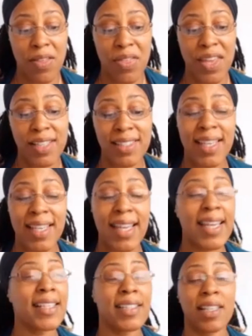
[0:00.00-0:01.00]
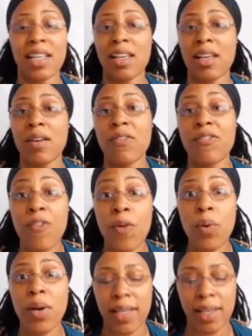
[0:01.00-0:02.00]
things easily
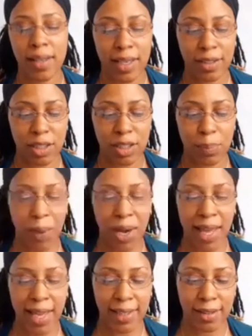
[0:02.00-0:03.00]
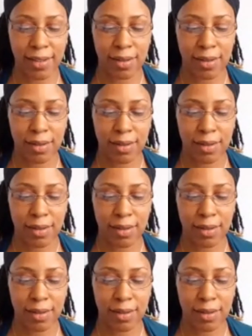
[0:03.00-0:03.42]
falling into place.